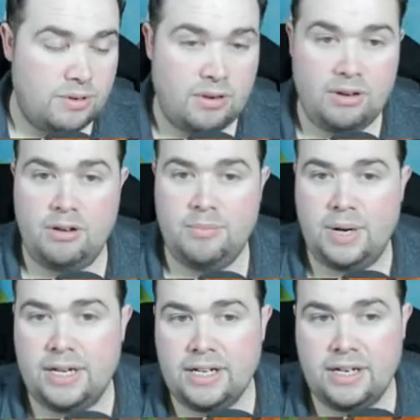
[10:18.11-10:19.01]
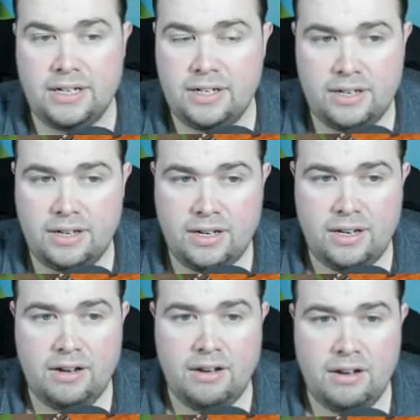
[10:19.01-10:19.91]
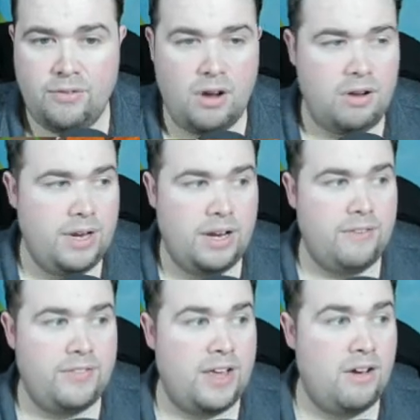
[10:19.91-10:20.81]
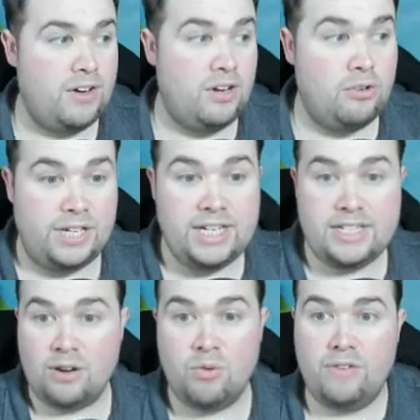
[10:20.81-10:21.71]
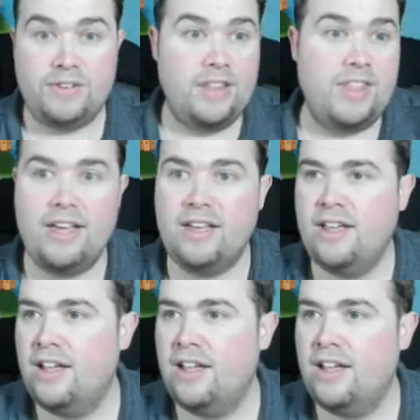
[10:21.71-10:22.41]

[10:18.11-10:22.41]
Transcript: I played it and I thought, oh yeah, I love that. I've unlocked this, so I've done that.